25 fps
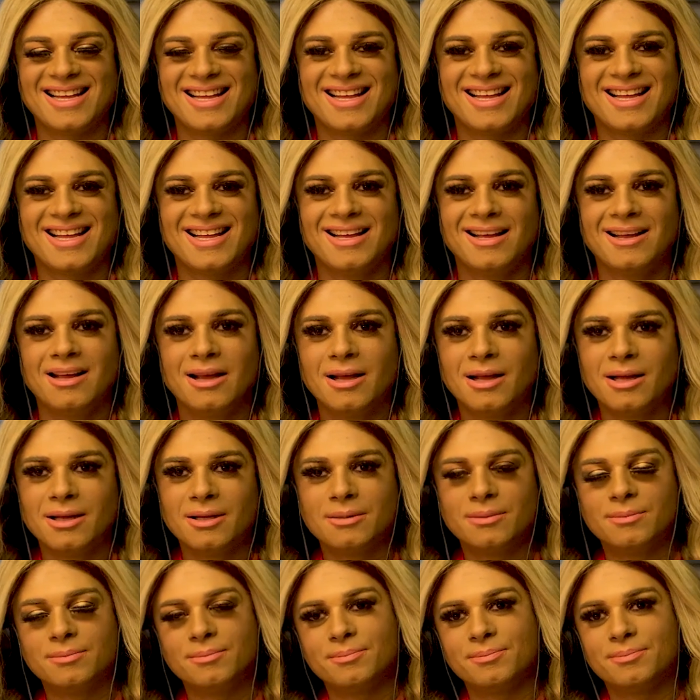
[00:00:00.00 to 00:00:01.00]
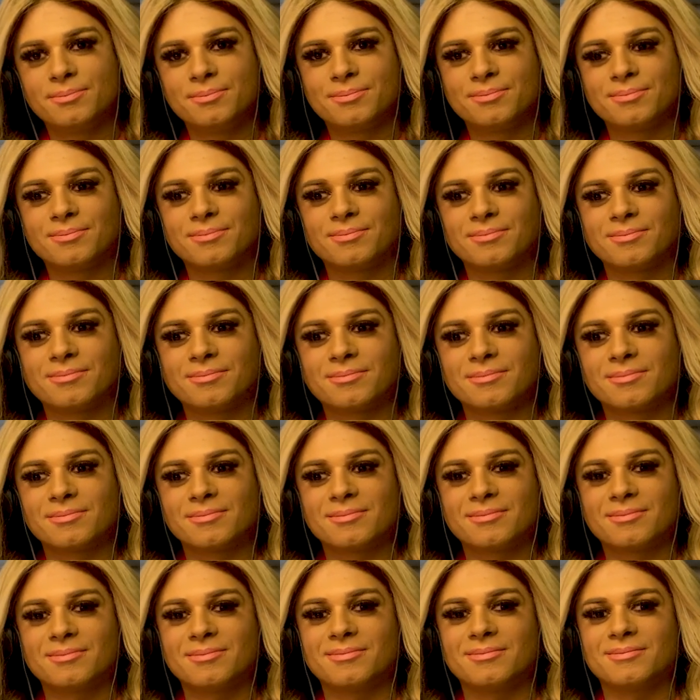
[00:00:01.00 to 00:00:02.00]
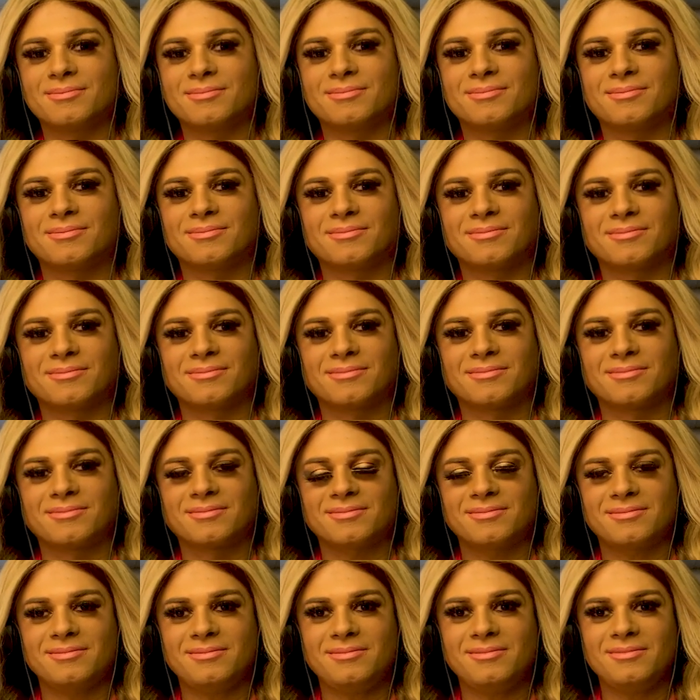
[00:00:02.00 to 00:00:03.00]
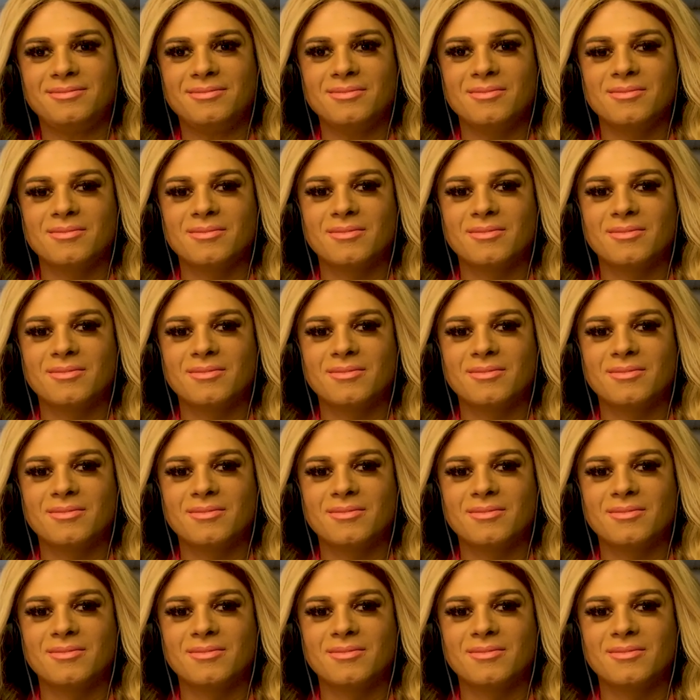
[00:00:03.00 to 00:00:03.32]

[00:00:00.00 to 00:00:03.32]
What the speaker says: (not speaking)